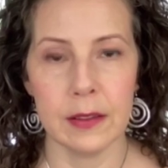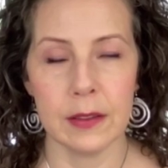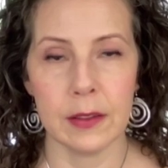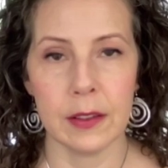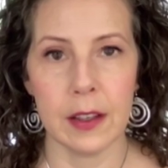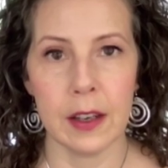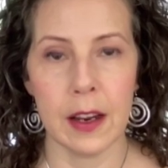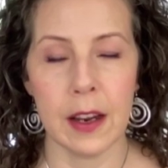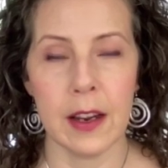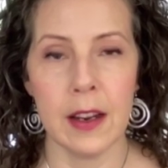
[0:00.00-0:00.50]

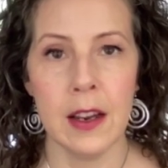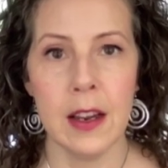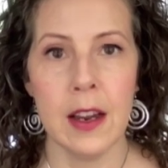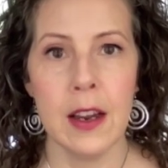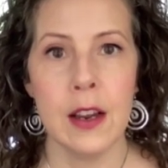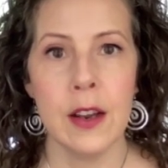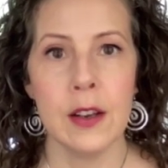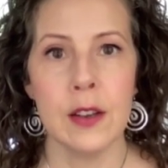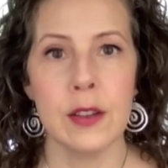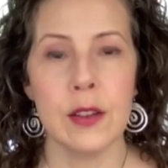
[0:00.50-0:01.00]
Okay,
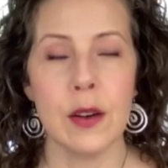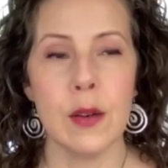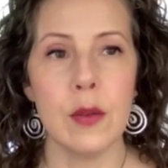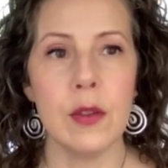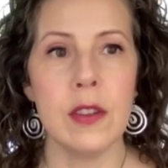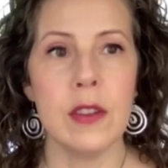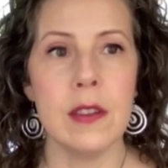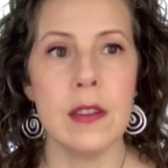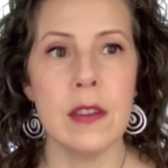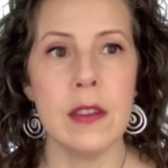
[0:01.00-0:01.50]

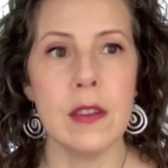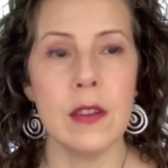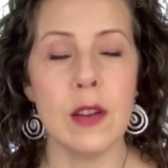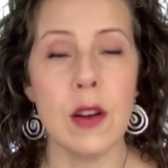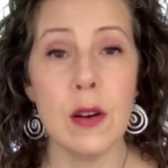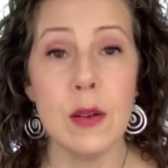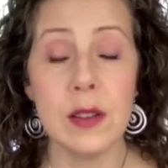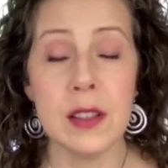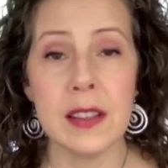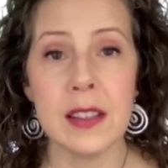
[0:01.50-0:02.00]
so
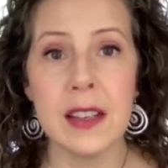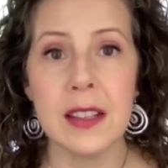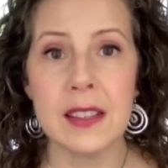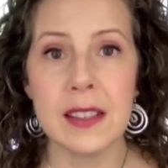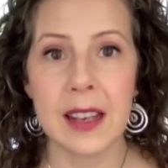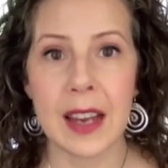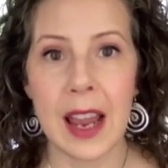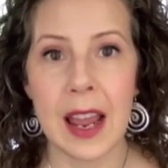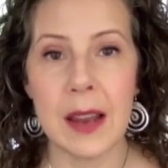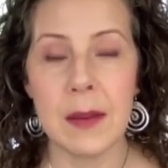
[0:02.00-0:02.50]
those things
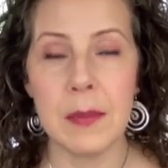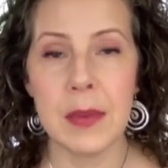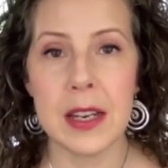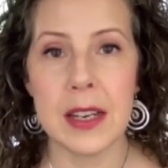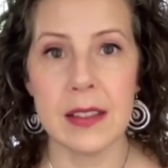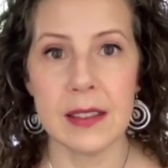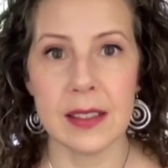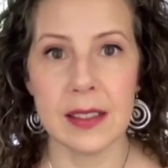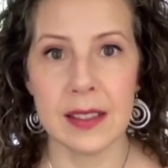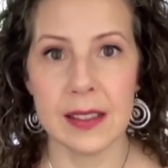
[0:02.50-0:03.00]
can be a
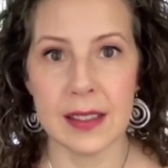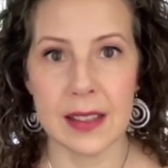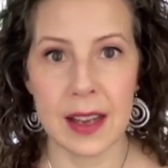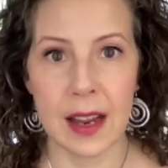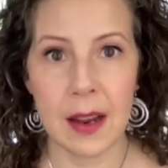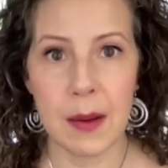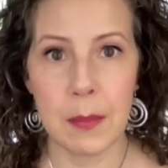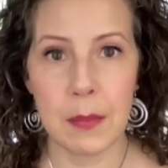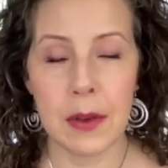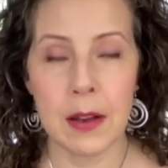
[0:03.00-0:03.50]

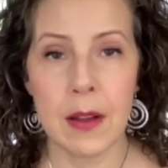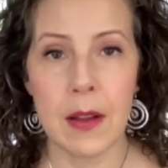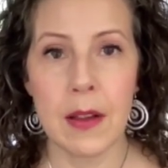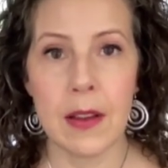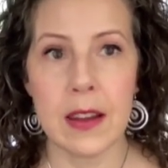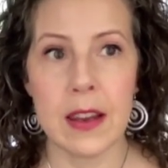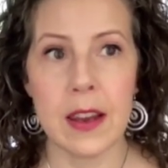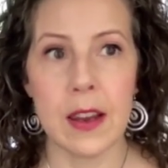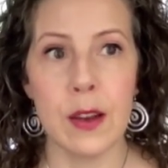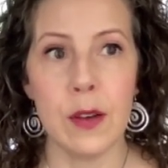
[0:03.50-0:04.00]
step
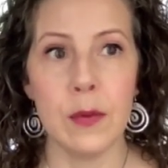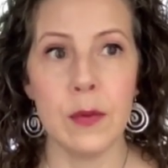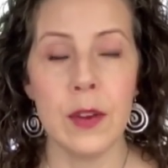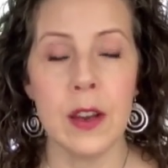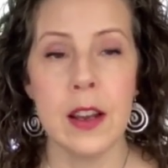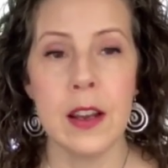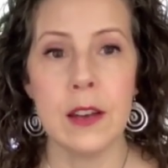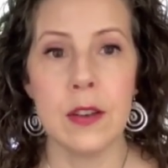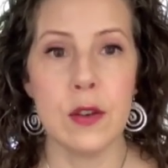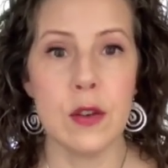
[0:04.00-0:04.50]
if
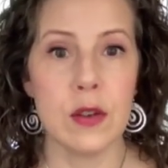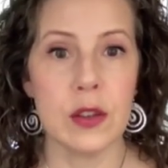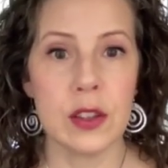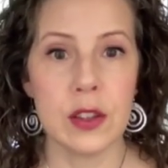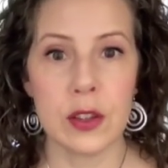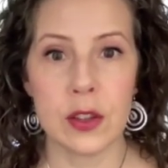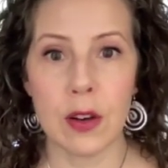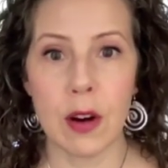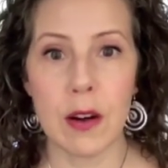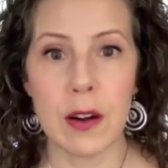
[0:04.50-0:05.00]
you're
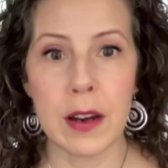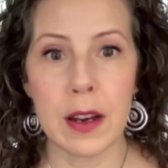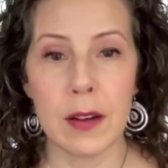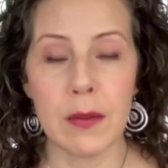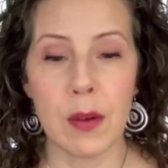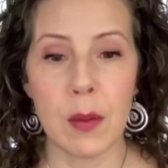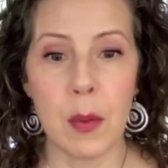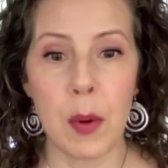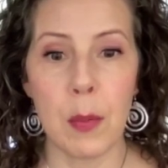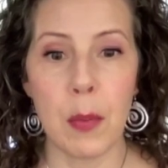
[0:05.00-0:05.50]
starting
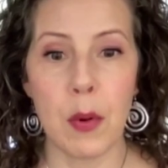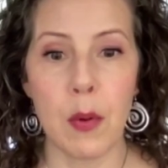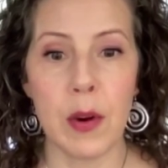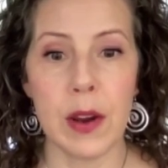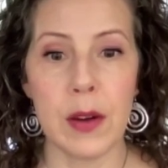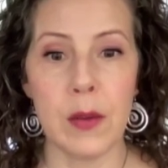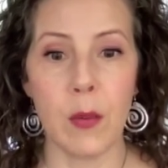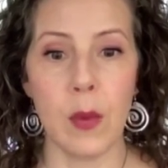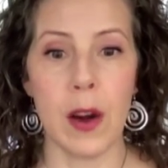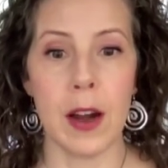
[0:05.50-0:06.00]
from a
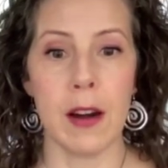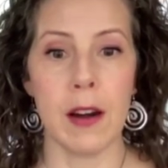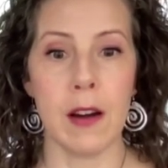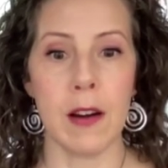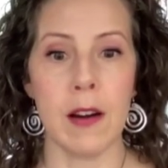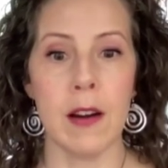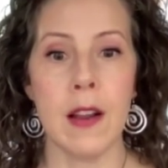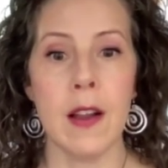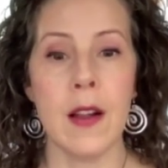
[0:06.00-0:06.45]
point where